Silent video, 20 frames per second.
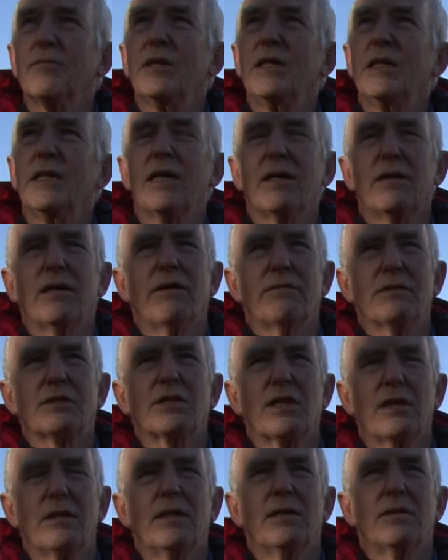we now have a
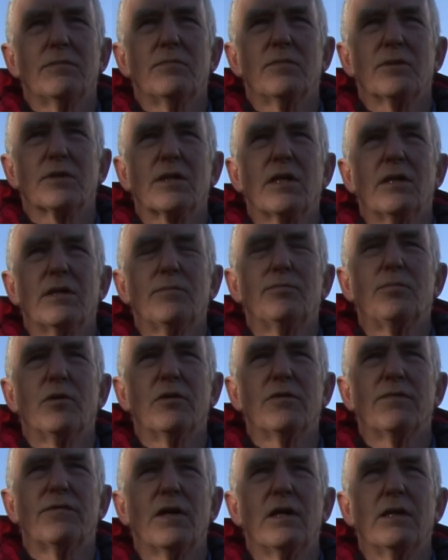solar
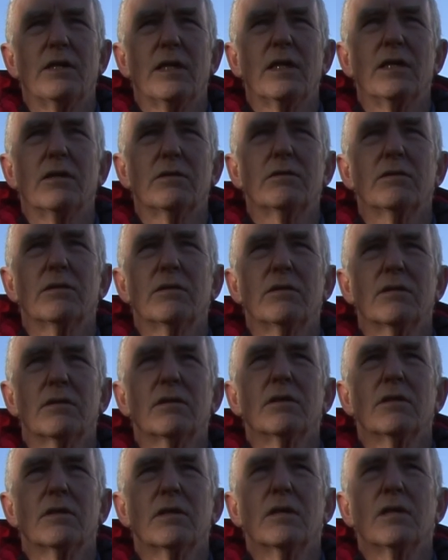portfolio
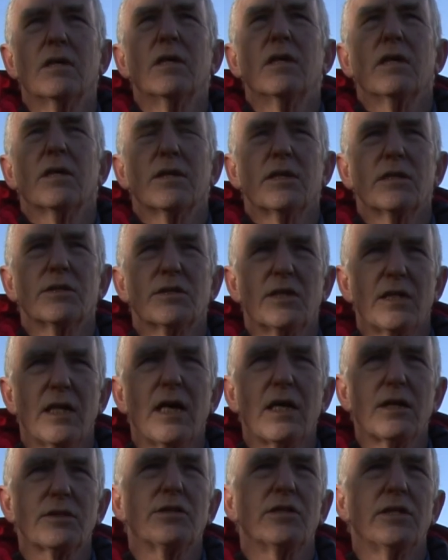that's
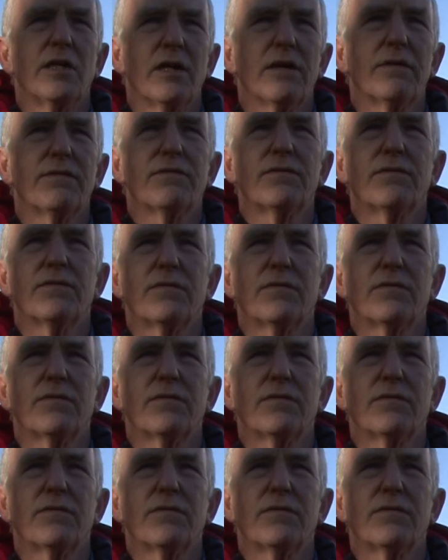large enough